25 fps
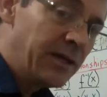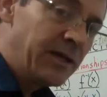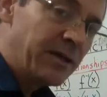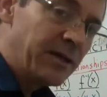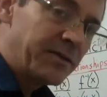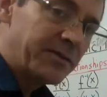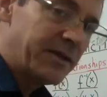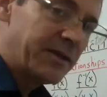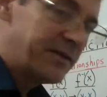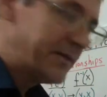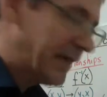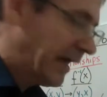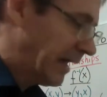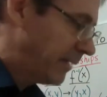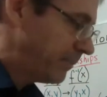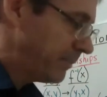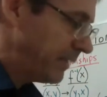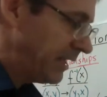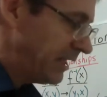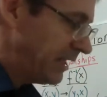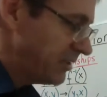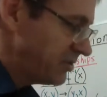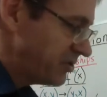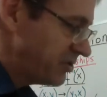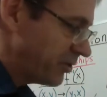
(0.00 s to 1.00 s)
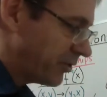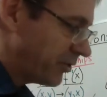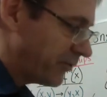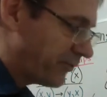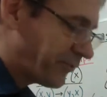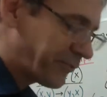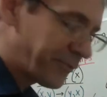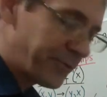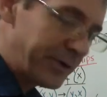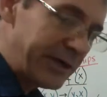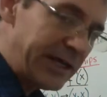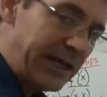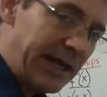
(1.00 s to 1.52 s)
then that means your
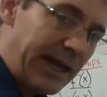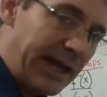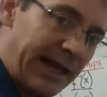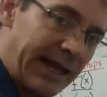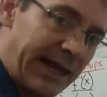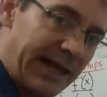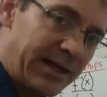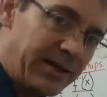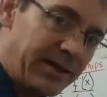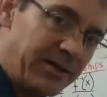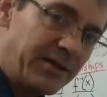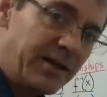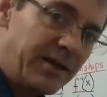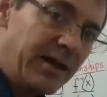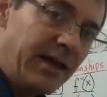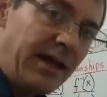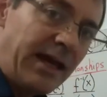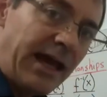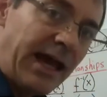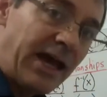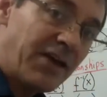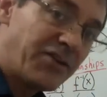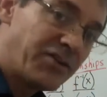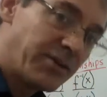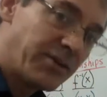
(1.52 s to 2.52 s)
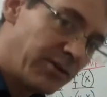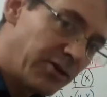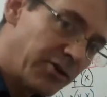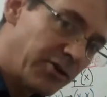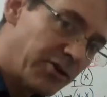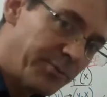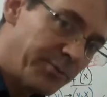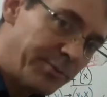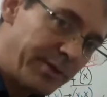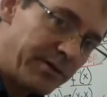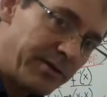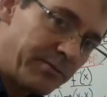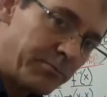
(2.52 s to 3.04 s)
freehand has a
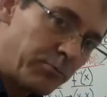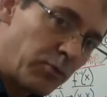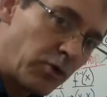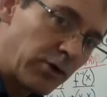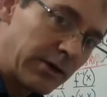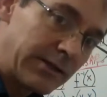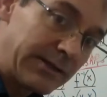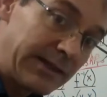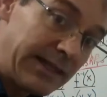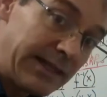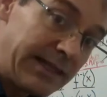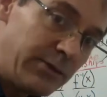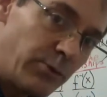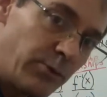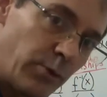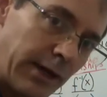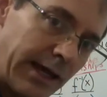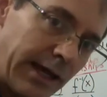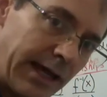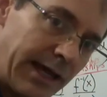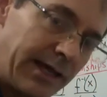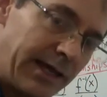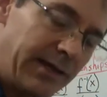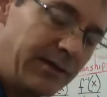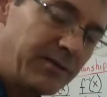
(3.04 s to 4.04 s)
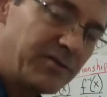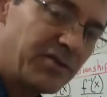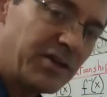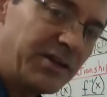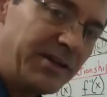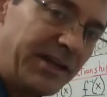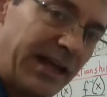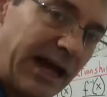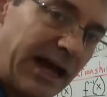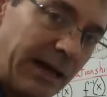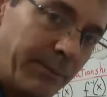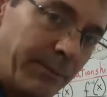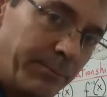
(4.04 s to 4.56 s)
little bit more leeway to
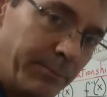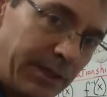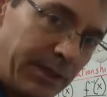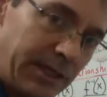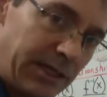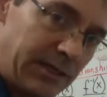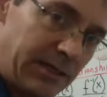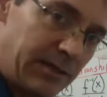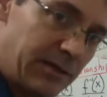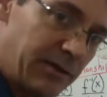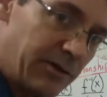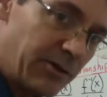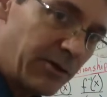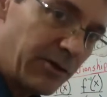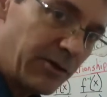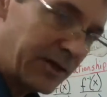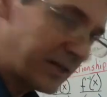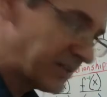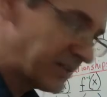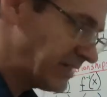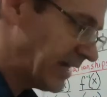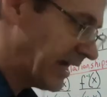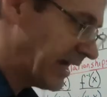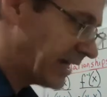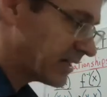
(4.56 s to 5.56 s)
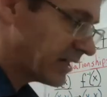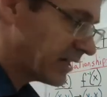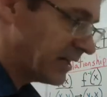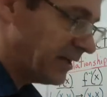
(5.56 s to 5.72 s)
not be, you know, exact.